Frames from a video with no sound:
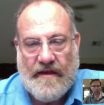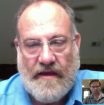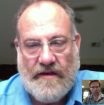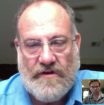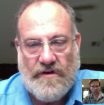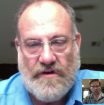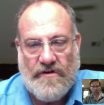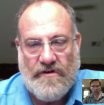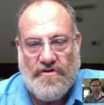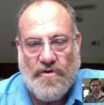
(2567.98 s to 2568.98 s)
and
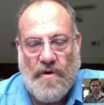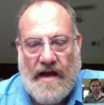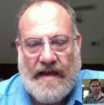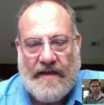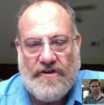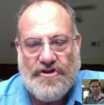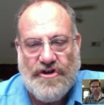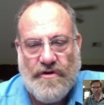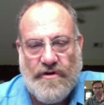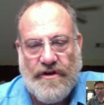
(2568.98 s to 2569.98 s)
try and
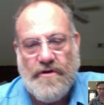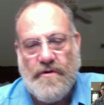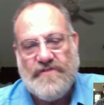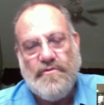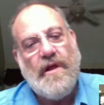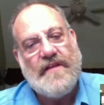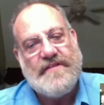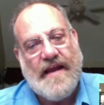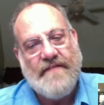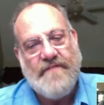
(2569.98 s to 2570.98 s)
show you, as well
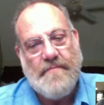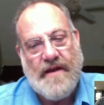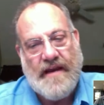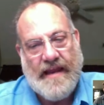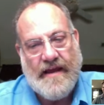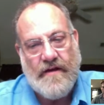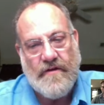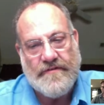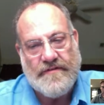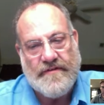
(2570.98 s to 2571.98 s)
as everybody
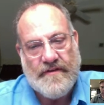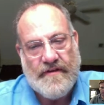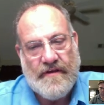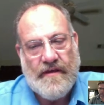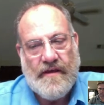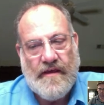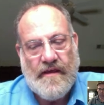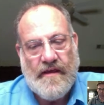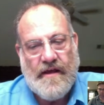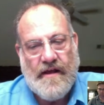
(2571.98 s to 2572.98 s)
else,
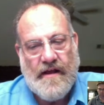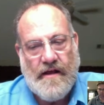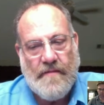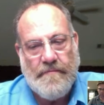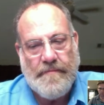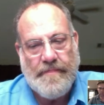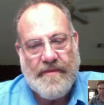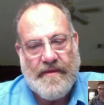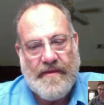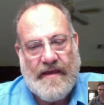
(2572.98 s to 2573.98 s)
an
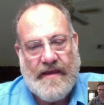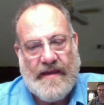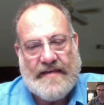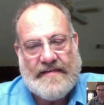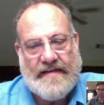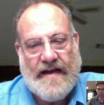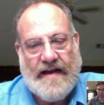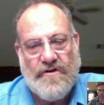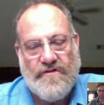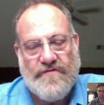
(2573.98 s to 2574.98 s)

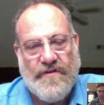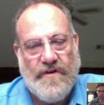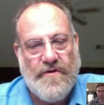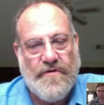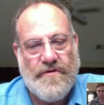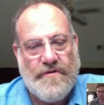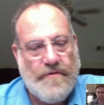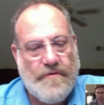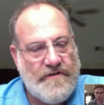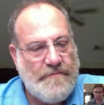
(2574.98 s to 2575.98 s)
insider's view
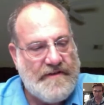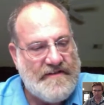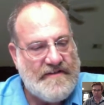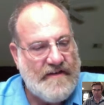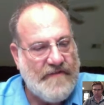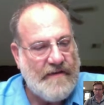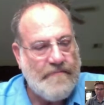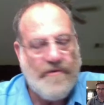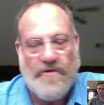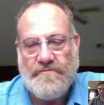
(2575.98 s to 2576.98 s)
to a
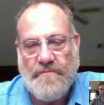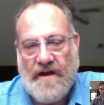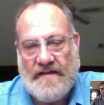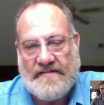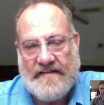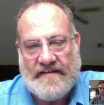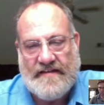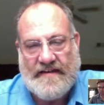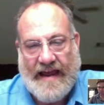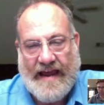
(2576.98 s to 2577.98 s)
specific post-processing
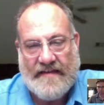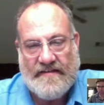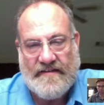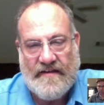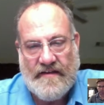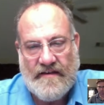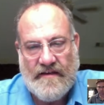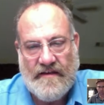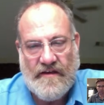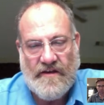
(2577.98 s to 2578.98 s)
task.
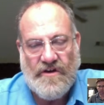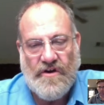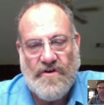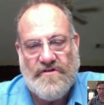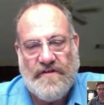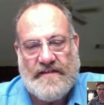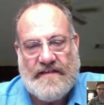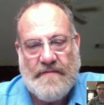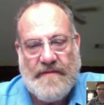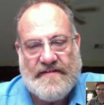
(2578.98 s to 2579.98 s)
Usually it's going to be